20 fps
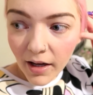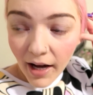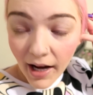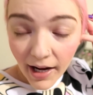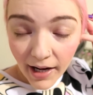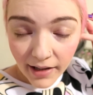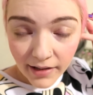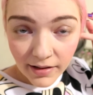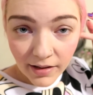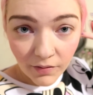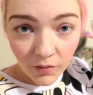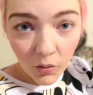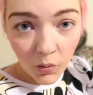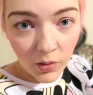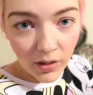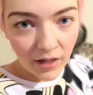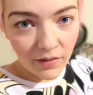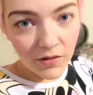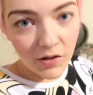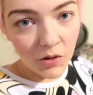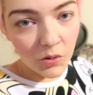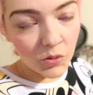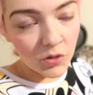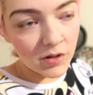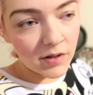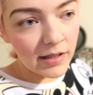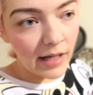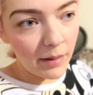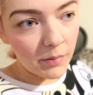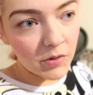And I've only ever
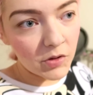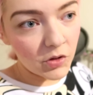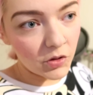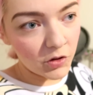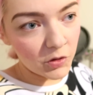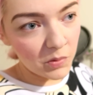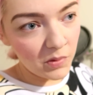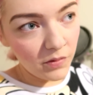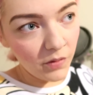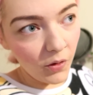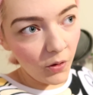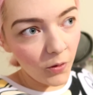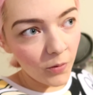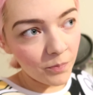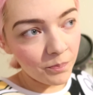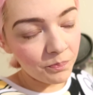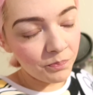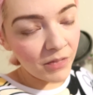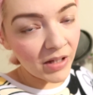used Samsungs before,